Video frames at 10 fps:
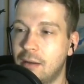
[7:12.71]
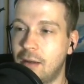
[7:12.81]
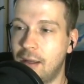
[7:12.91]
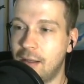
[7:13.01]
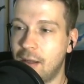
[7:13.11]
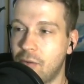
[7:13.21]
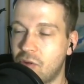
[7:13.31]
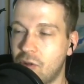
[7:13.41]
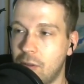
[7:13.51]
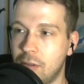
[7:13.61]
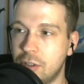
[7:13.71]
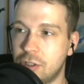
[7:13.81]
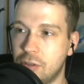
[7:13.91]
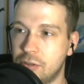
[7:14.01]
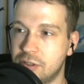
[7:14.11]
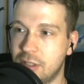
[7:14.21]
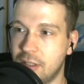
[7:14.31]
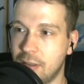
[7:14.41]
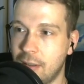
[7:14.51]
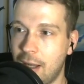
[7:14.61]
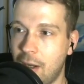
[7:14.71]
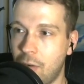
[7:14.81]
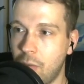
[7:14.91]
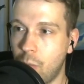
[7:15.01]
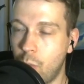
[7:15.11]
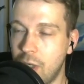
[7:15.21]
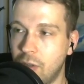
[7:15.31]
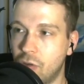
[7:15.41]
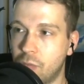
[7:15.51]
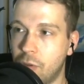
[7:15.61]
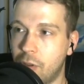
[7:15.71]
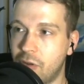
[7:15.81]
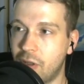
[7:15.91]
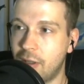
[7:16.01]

And now it slowly shows how weak those pawns are.